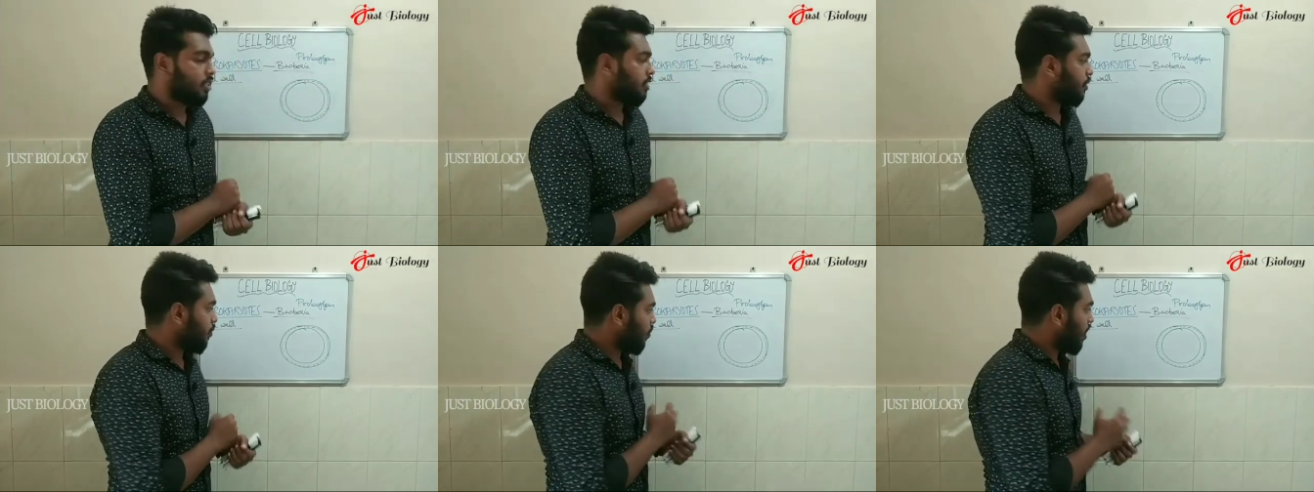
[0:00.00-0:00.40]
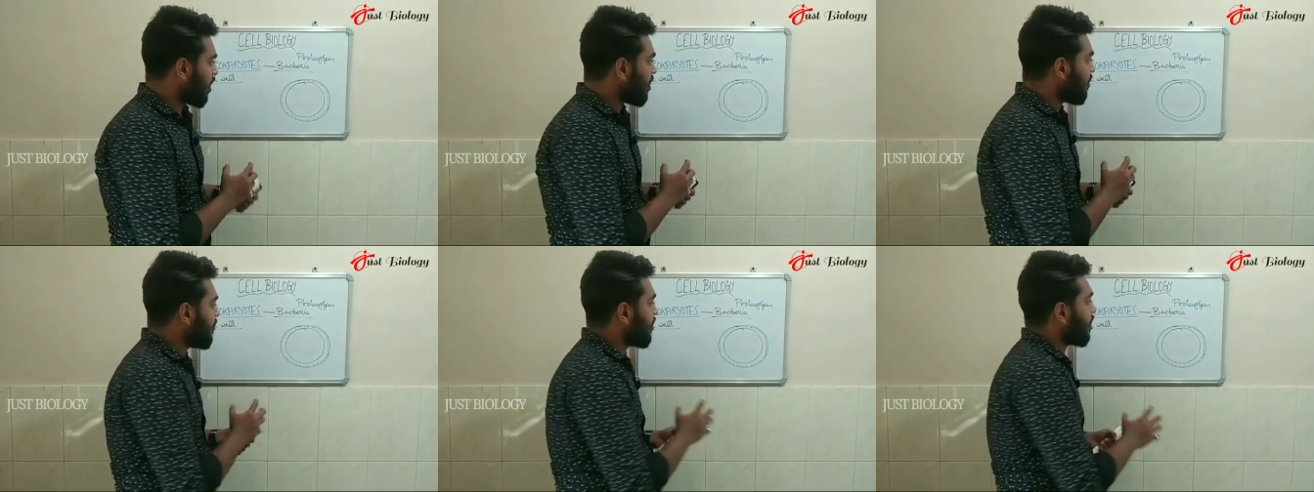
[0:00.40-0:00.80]

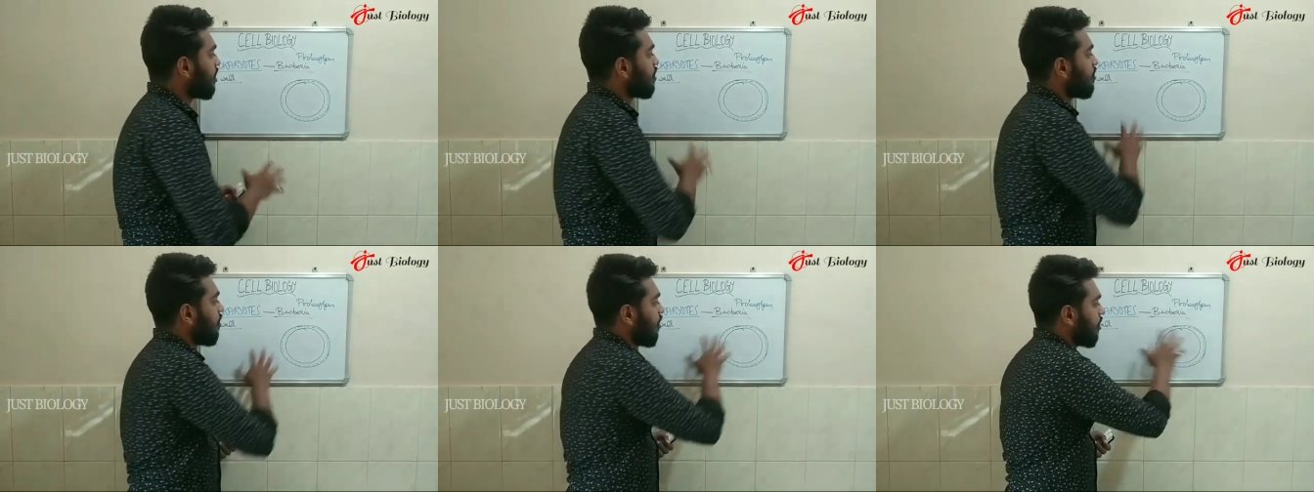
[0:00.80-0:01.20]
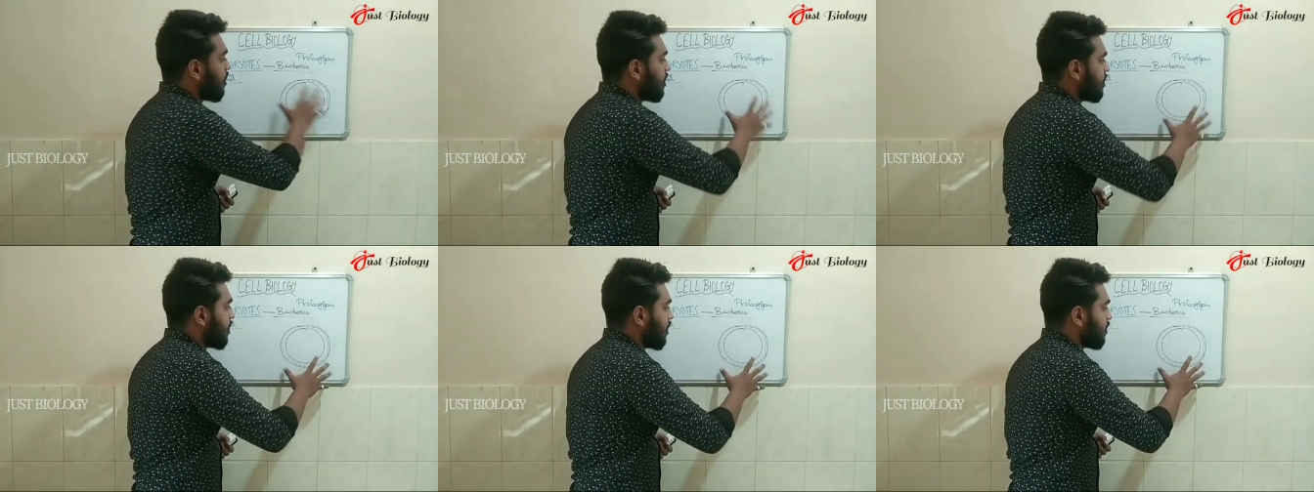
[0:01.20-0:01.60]
Why we can call
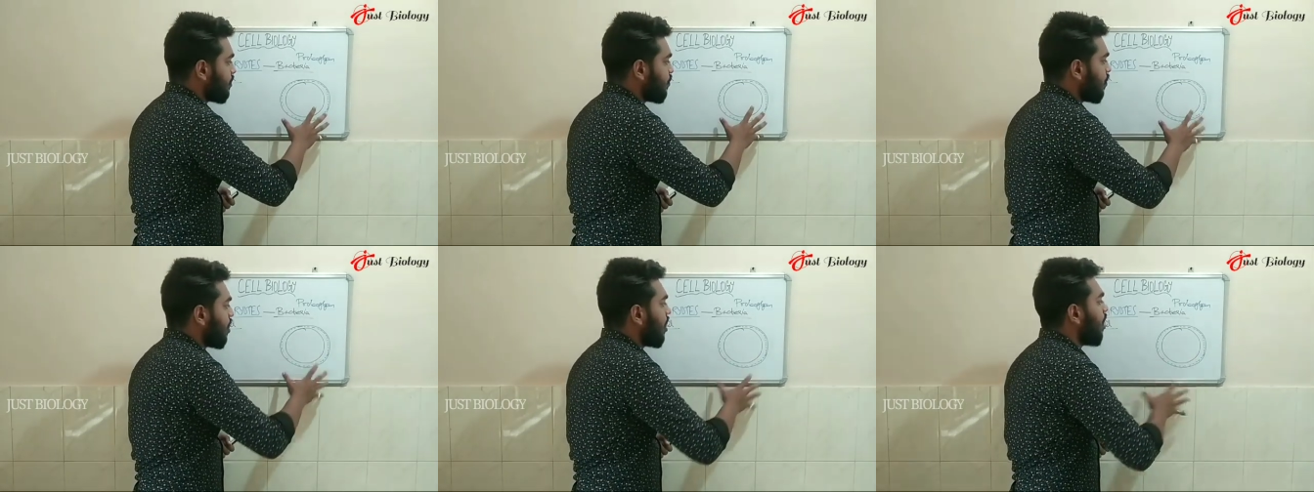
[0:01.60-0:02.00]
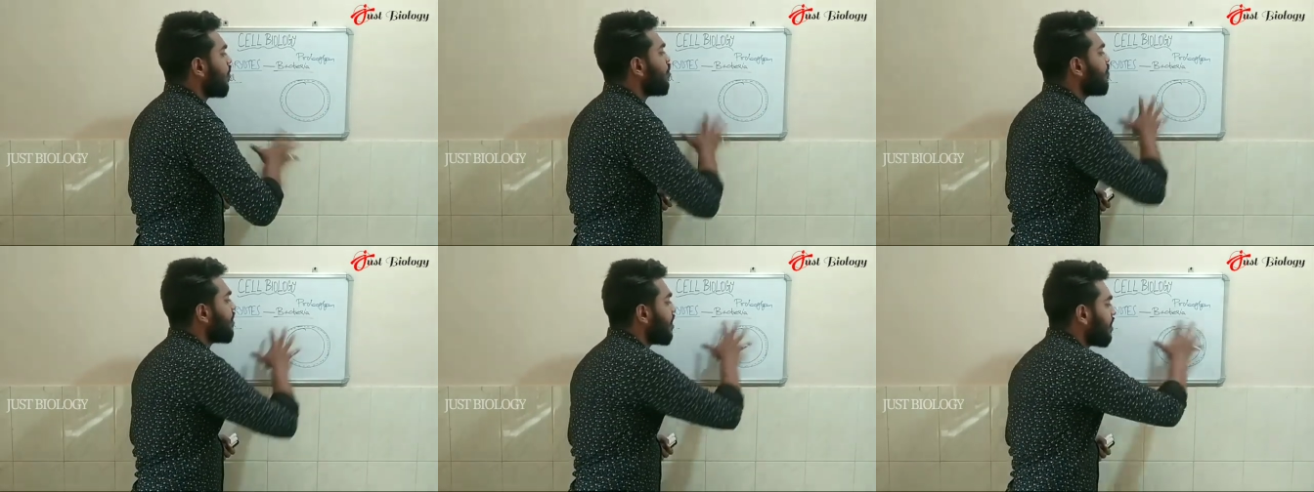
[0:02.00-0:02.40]
it as,
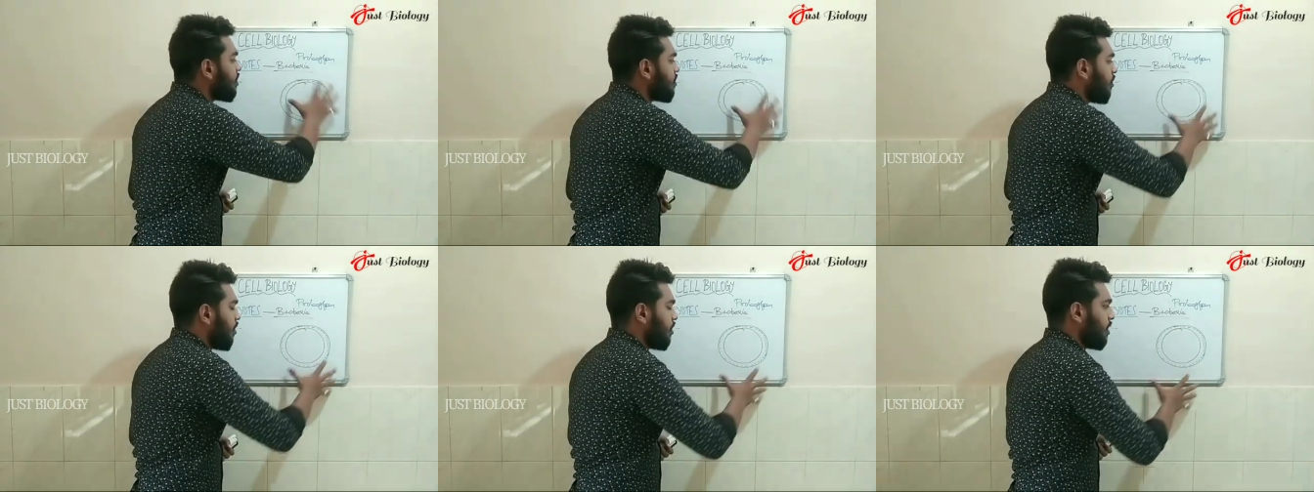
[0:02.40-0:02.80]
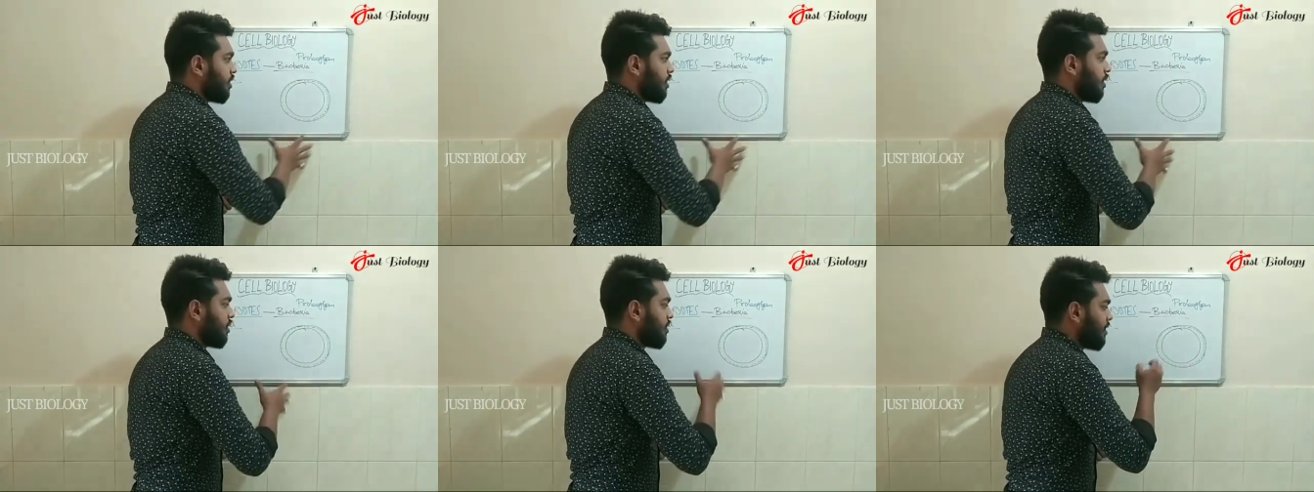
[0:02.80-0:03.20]
how we can call
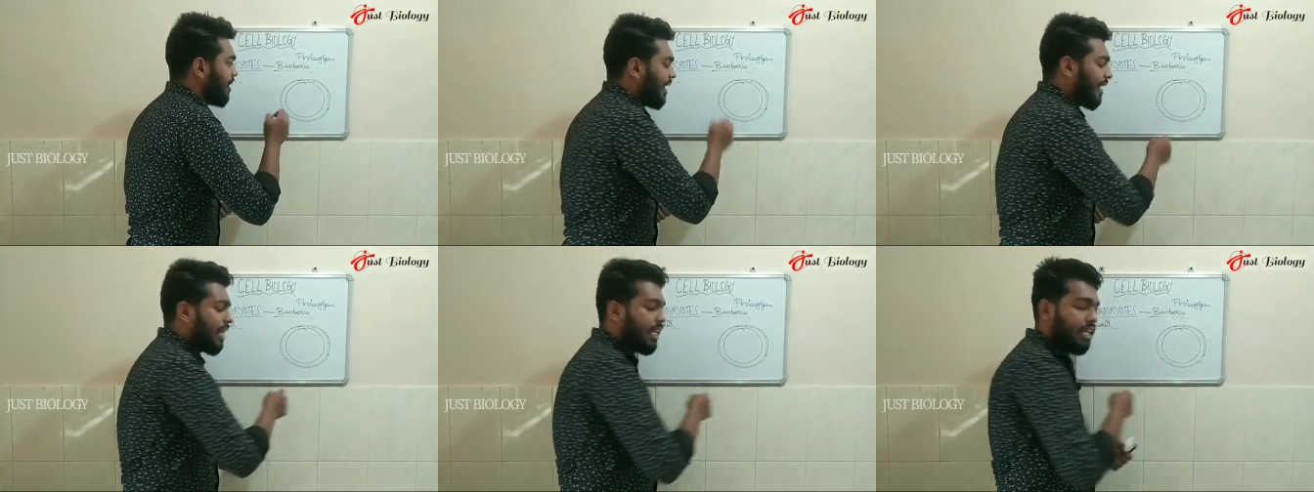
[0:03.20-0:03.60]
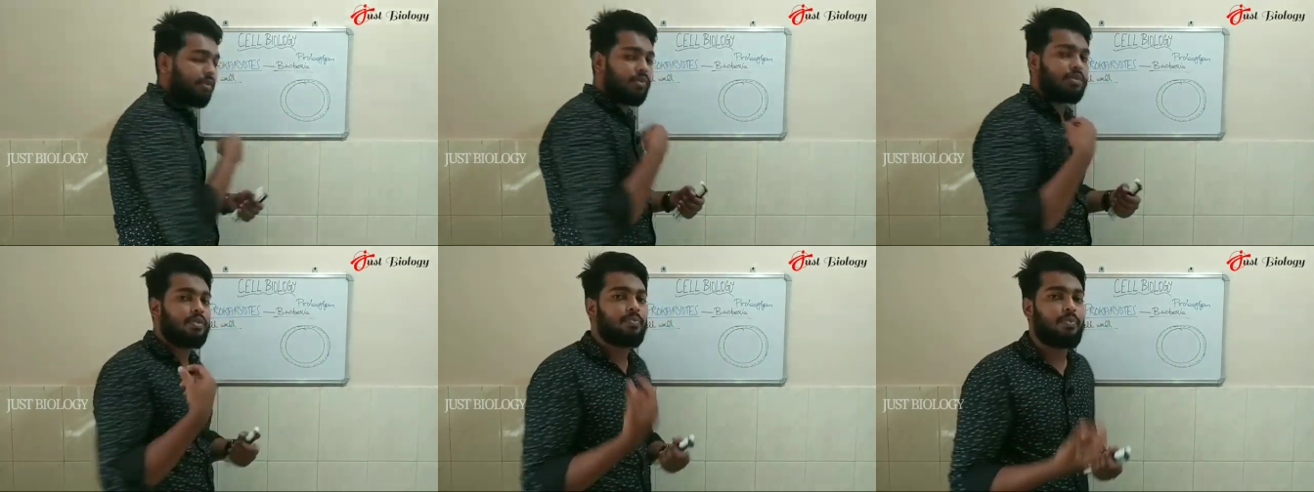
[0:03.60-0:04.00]
it as negative
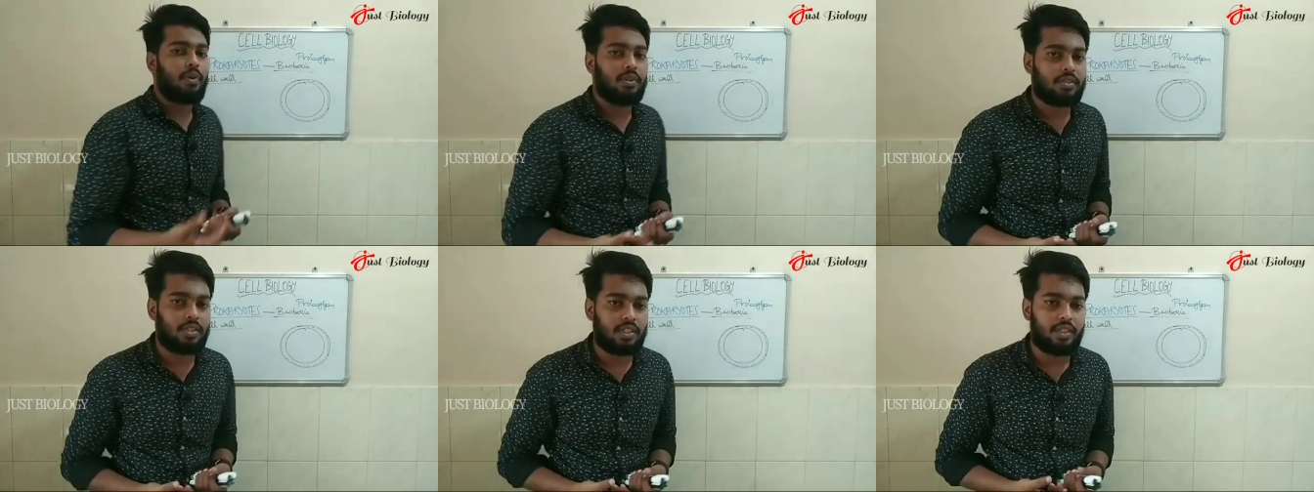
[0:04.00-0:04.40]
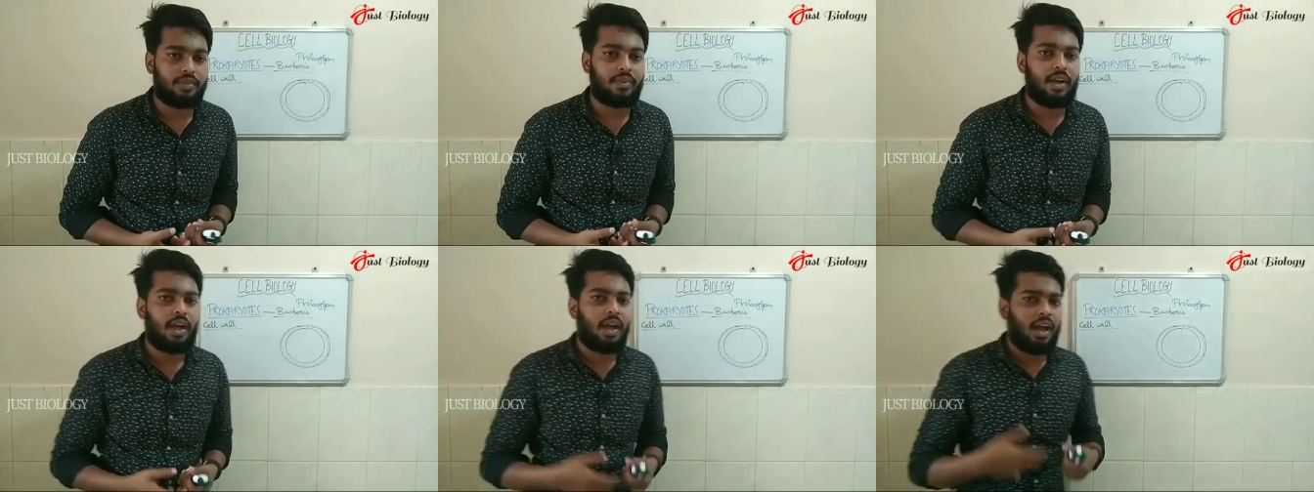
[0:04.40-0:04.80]
or the
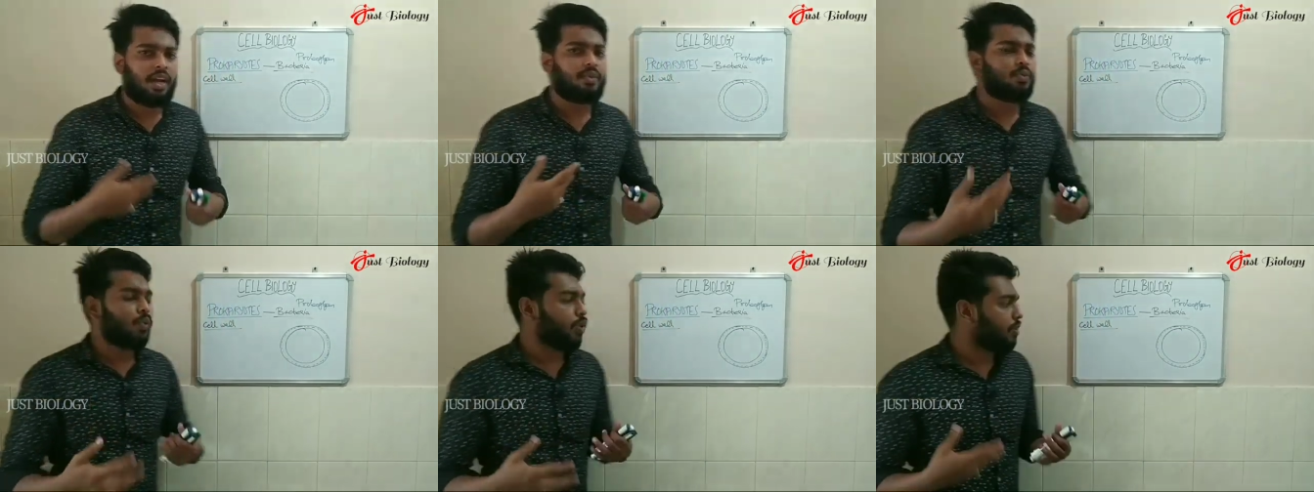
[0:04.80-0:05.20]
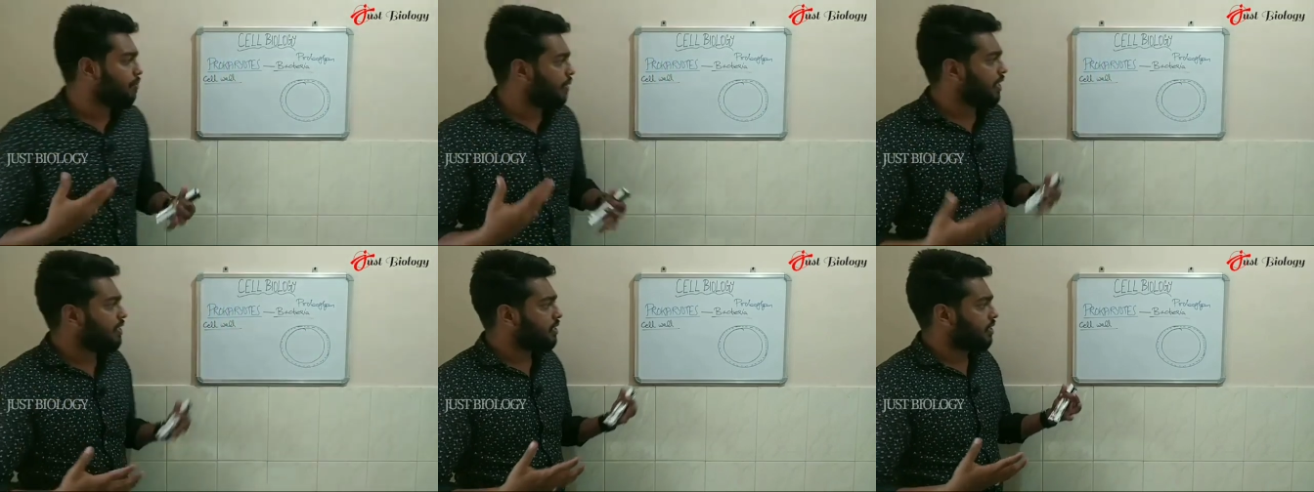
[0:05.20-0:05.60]
positive, at what
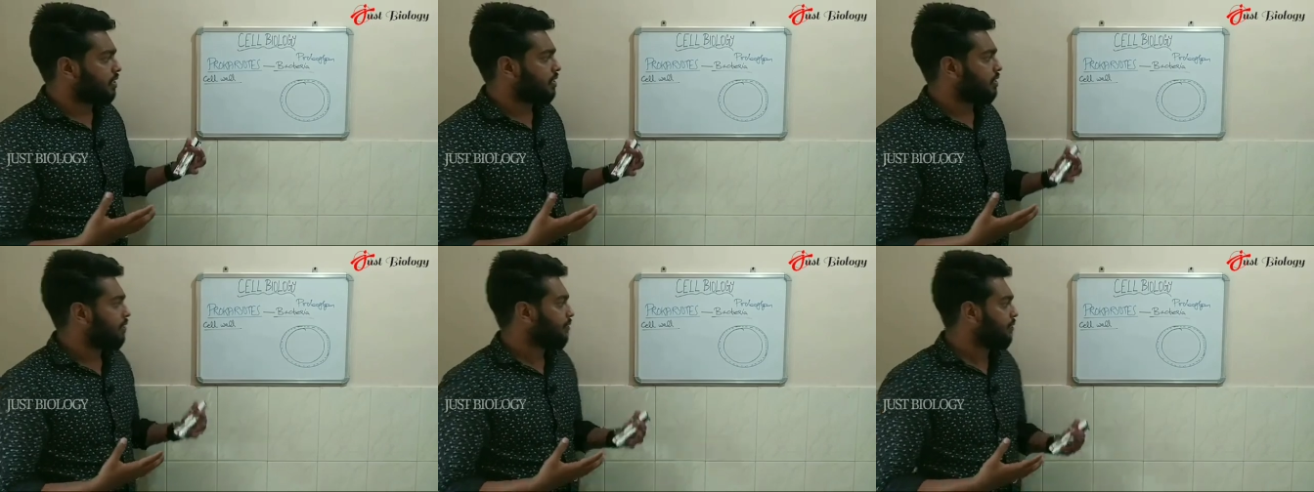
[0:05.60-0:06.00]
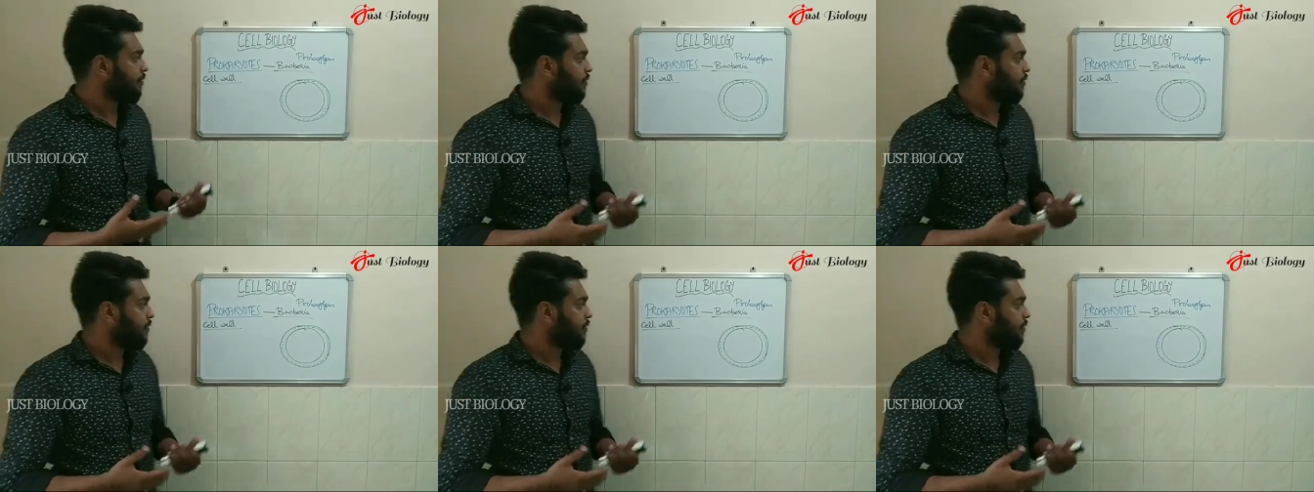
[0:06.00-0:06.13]
basis?